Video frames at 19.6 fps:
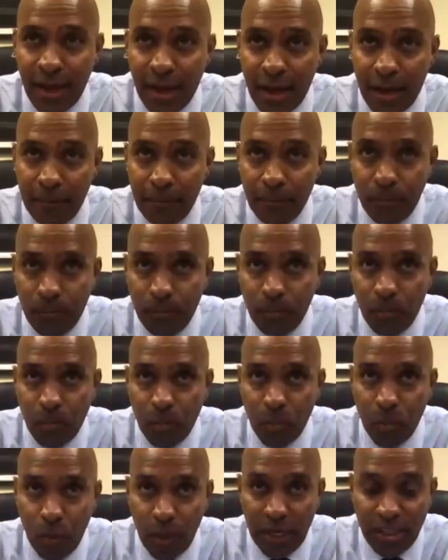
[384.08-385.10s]
we do
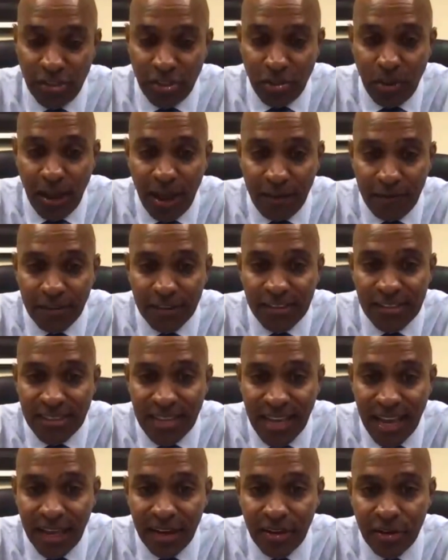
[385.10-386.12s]
have a standard
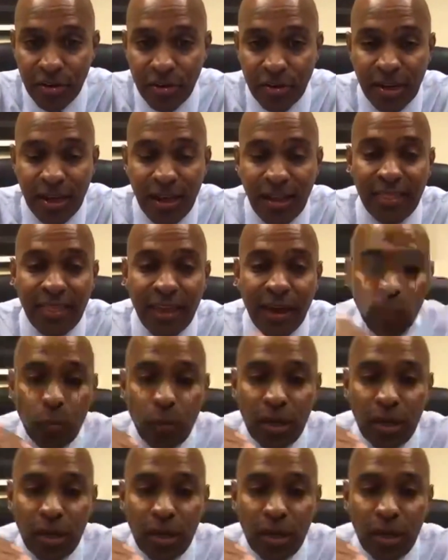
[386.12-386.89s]
that we expect our